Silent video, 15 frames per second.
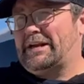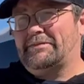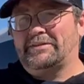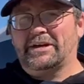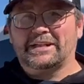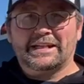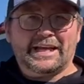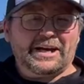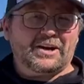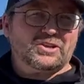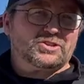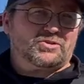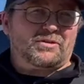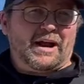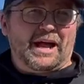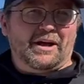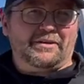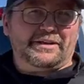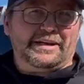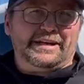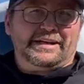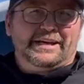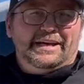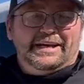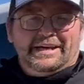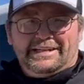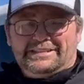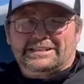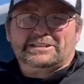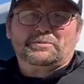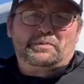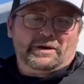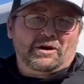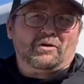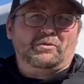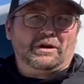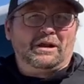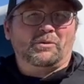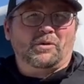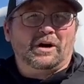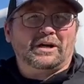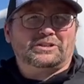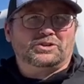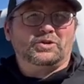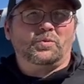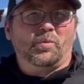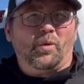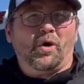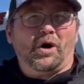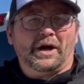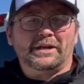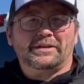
I've done letters around it. It just depends on really what you want.